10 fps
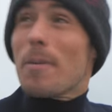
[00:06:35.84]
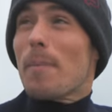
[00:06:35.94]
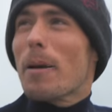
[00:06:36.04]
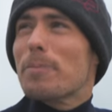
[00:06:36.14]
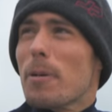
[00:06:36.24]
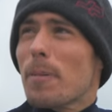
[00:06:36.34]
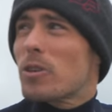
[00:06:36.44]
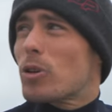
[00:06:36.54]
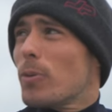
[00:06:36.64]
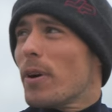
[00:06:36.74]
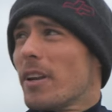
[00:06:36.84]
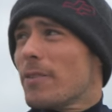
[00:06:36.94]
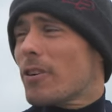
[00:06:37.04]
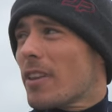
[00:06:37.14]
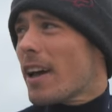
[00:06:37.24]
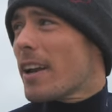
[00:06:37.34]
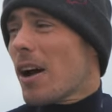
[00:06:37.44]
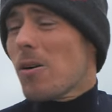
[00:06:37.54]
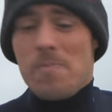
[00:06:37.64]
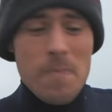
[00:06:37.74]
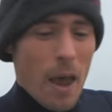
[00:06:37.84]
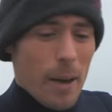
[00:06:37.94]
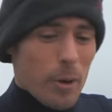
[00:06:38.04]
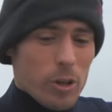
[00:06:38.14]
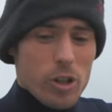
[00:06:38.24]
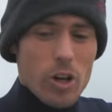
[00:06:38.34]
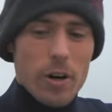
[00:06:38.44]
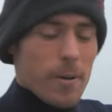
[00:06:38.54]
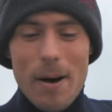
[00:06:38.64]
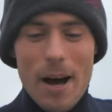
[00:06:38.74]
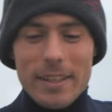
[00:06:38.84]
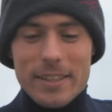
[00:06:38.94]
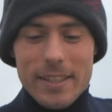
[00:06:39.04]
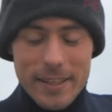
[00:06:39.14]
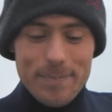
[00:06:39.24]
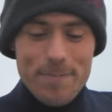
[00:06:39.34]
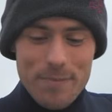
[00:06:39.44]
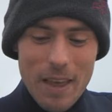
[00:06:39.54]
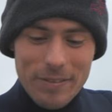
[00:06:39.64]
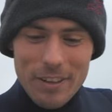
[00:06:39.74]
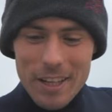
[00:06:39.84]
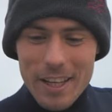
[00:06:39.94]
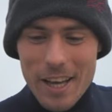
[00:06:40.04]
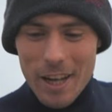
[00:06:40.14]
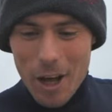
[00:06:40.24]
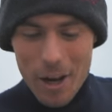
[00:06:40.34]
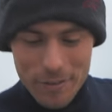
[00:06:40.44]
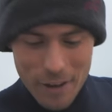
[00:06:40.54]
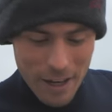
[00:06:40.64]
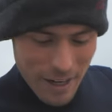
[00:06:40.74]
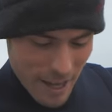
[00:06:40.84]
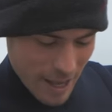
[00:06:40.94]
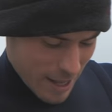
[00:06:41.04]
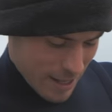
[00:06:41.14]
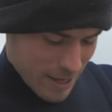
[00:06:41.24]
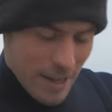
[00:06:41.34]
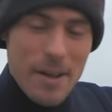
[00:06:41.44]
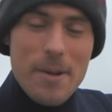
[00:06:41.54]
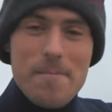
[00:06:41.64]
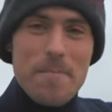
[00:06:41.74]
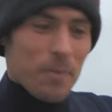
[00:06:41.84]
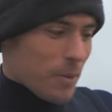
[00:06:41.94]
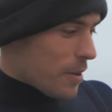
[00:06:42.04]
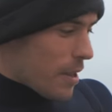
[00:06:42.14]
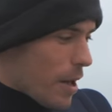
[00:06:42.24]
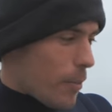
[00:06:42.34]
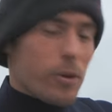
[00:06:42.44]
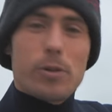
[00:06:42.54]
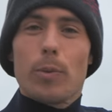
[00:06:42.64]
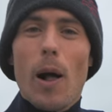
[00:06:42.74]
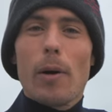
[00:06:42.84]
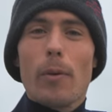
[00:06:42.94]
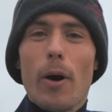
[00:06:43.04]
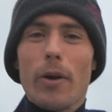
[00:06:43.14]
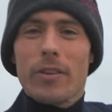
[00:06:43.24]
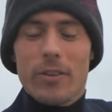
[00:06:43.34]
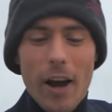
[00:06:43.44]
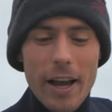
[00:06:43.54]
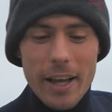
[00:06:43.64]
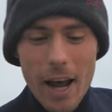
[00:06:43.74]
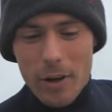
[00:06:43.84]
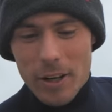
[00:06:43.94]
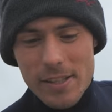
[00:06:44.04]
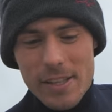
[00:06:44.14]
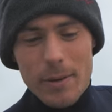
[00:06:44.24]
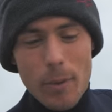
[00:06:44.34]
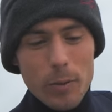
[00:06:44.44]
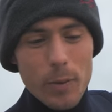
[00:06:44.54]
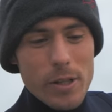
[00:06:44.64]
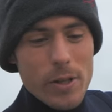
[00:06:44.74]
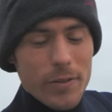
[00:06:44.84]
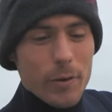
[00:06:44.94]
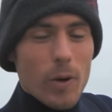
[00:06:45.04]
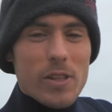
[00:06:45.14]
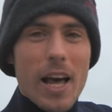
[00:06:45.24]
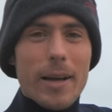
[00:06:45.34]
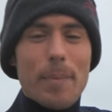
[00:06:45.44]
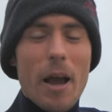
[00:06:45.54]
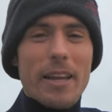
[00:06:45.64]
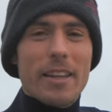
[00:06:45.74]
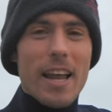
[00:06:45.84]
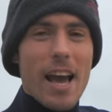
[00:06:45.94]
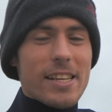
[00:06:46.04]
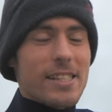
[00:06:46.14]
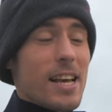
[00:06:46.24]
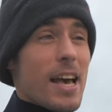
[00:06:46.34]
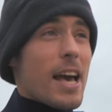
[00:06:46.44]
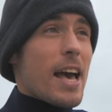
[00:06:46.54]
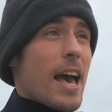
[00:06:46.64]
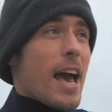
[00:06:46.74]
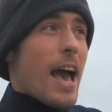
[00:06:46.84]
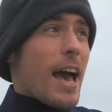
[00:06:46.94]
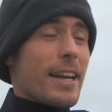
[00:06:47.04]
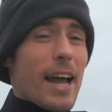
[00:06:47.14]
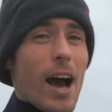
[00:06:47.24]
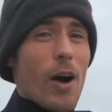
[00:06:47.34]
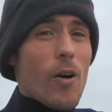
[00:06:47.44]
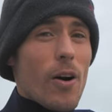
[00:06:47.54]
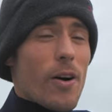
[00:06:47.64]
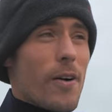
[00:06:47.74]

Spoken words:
Might be a bit too windy for that now, I'm not sure, but definitely a lot of fun, and it was well worth trying it out and seeing what windsurfing was like back in the days. And now